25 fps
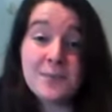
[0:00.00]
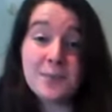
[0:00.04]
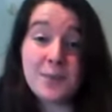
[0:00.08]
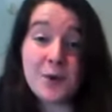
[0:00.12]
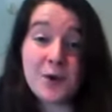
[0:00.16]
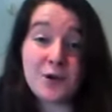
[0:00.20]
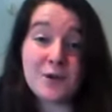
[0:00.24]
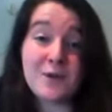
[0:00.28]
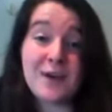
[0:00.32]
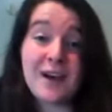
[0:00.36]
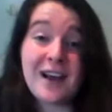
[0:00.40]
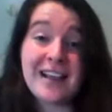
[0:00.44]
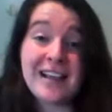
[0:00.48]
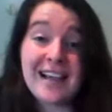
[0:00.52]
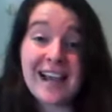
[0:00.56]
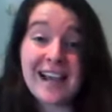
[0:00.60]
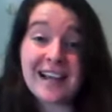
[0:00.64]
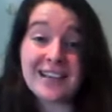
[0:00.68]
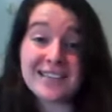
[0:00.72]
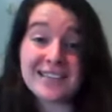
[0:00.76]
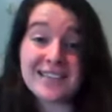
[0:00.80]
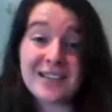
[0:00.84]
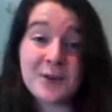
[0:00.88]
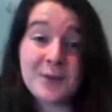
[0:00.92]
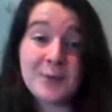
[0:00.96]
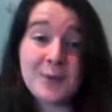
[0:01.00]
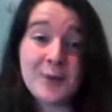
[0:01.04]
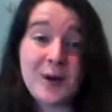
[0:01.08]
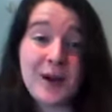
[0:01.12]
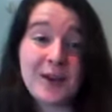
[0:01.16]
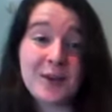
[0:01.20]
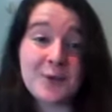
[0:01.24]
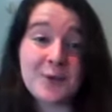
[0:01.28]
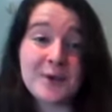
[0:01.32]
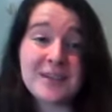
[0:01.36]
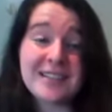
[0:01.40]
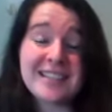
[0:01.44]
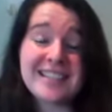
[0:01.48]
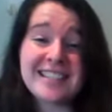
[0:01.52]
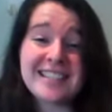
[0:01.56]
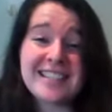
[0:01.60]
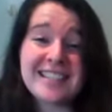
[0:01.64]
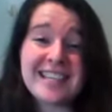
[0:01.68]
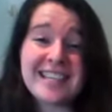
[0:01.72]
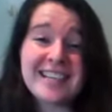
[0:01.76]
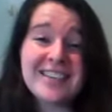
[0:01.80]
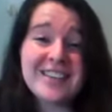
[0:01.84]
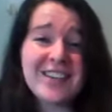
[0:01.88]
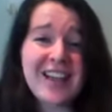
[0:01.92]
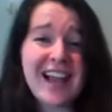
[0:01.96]
modify our cell pathways,
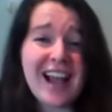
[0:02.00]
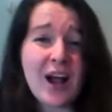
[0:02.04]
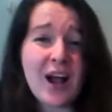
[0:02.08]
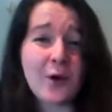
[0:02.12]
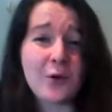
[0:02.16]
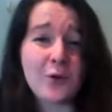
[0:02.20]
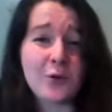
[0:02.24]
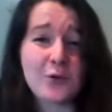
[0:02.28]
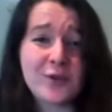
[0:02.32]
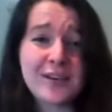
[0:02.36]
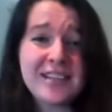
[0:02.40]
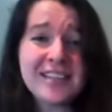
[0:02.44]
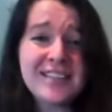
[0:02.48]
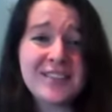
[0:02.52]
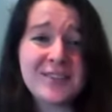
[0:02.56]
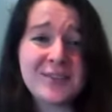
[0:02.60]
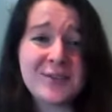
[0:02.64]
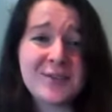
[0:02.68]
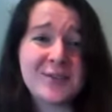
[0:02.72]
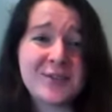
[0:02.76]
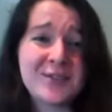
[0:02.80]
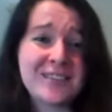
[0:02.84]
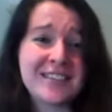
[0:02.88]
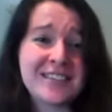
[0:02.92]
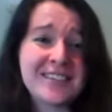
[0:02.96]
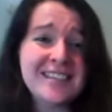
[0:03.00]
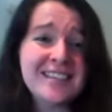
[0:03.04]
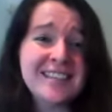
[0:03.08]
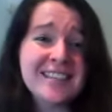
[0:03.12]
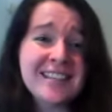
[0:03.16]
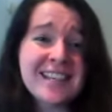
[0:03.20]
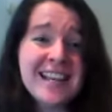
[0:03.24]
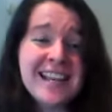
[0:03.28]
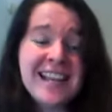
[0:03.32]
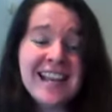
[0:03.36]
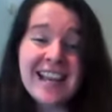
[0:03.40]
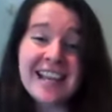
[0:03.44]
steal our resources,